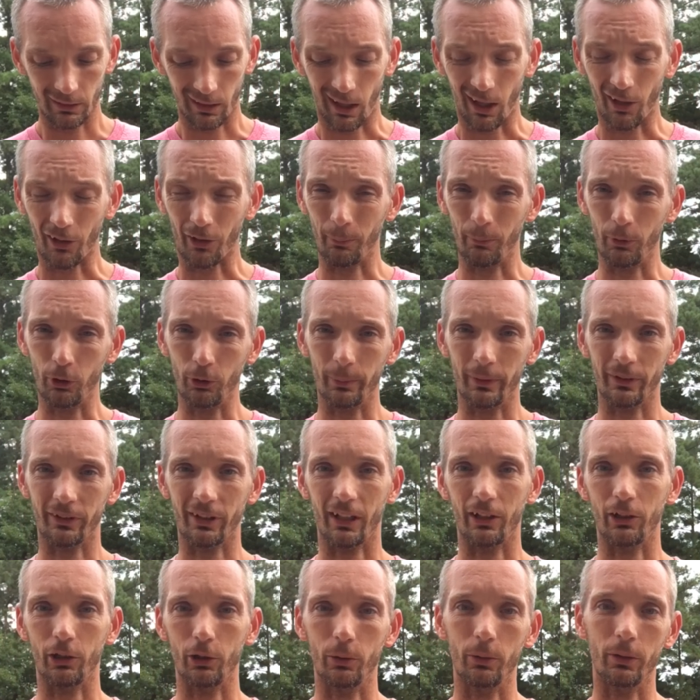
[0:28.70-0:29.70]
all the movements
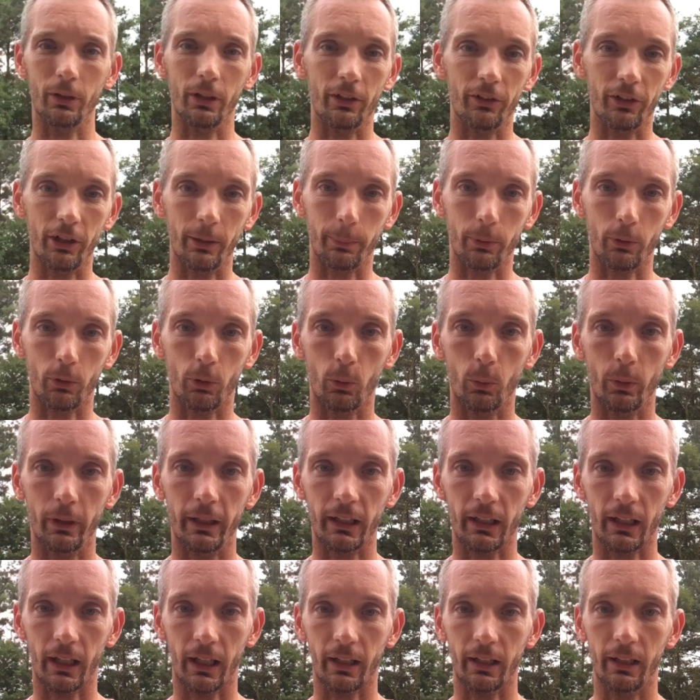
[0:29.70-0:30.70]
I do in a typical
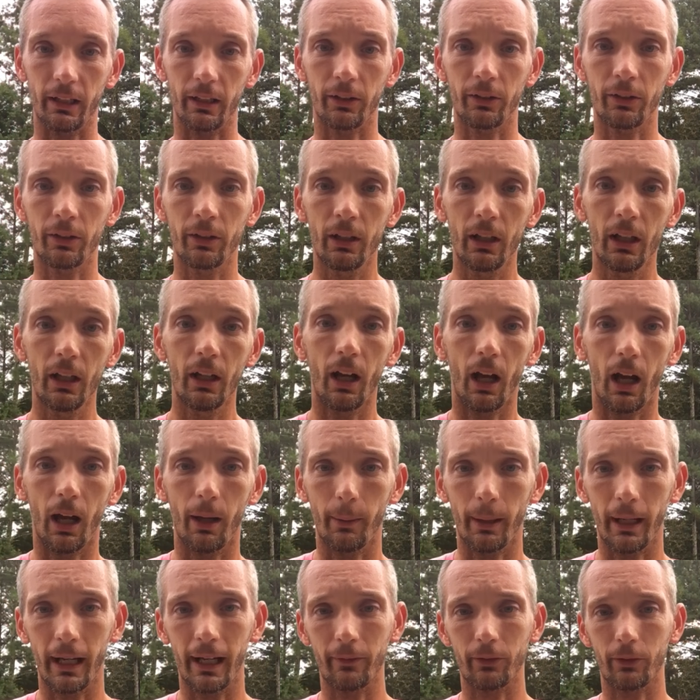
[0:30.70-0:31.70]
week like this.
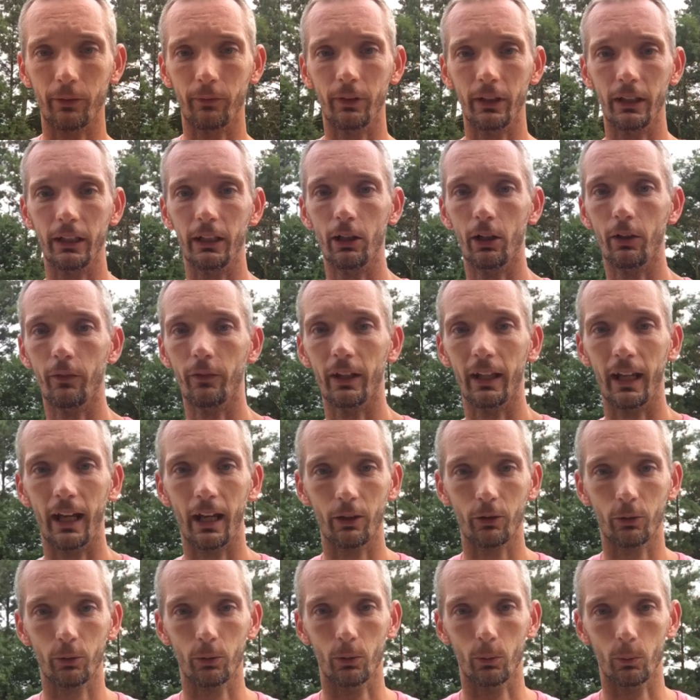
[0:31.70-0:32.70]
I have some video of the
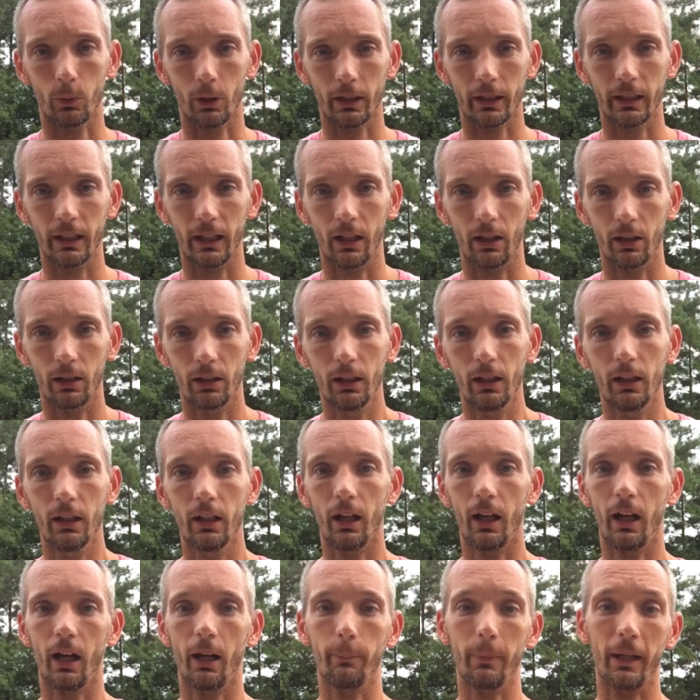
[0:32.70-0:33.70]
actual workout.
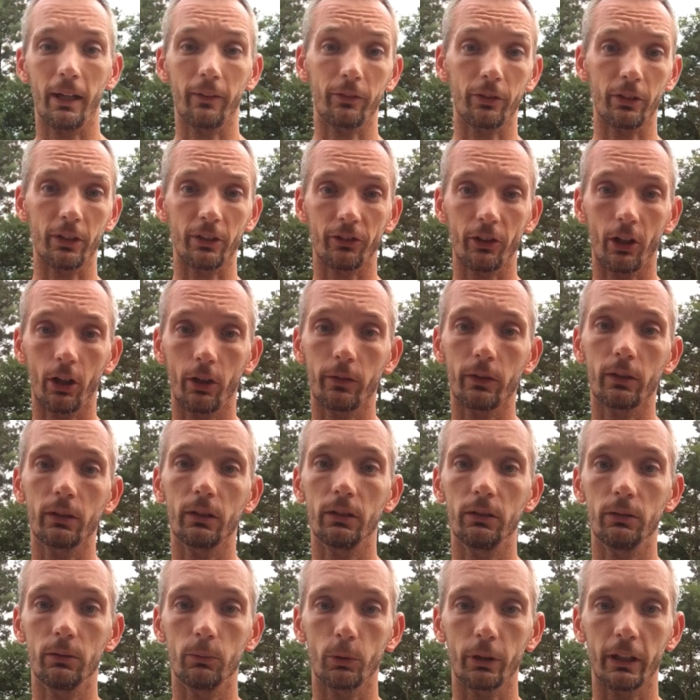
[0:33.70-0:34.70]
After it's over,
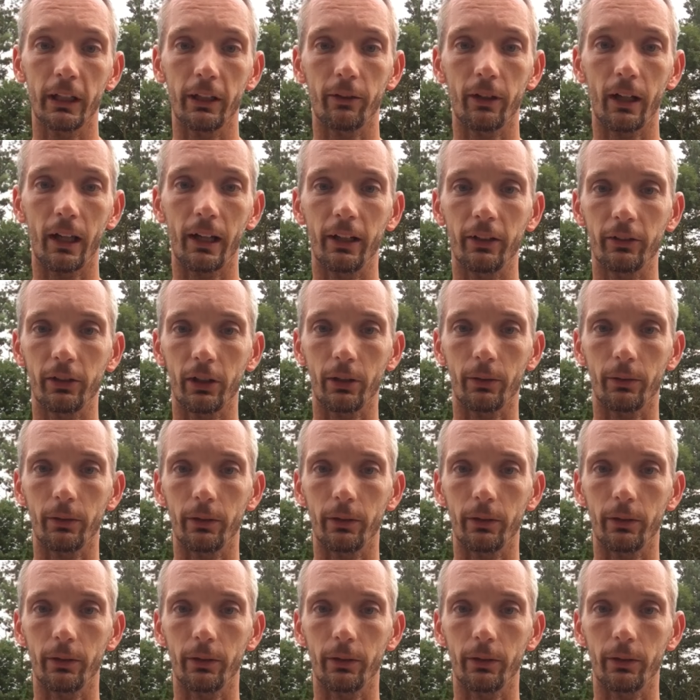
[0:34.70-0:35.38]
we'll get right into the